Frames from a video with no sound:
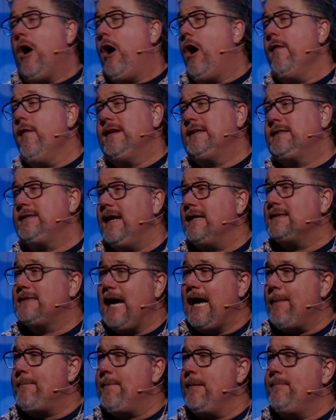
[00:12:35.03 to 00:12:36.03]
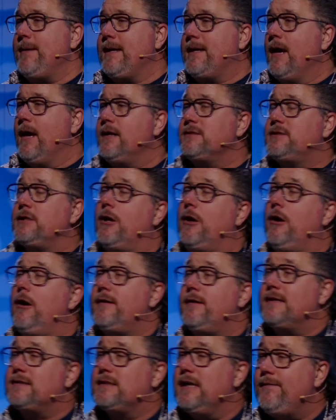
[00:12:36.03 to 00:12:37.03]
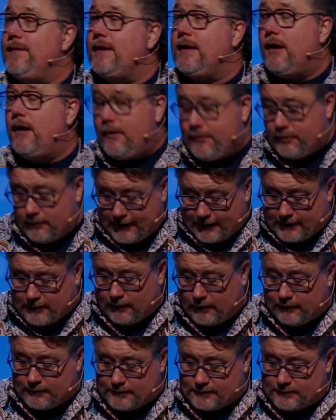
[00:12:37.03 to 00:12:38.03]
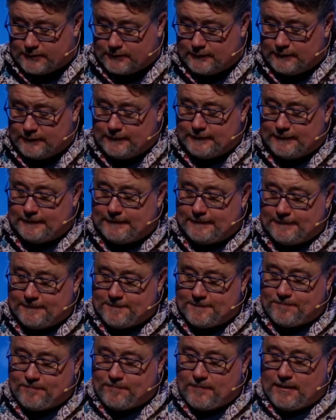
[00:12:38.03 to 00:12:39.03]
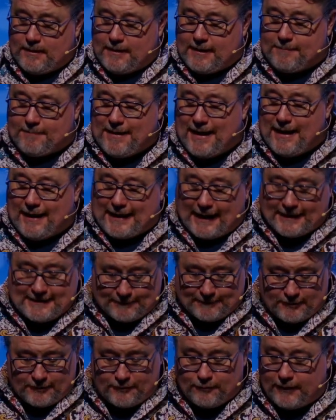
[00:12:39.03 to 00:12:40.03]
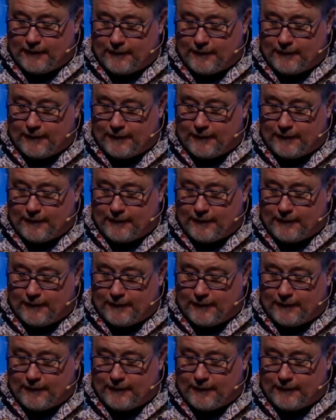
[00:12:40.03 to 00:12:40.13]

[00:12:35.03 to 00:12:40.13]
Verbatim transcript: All these things happen because the earth is living under a curse. In Malachi chapter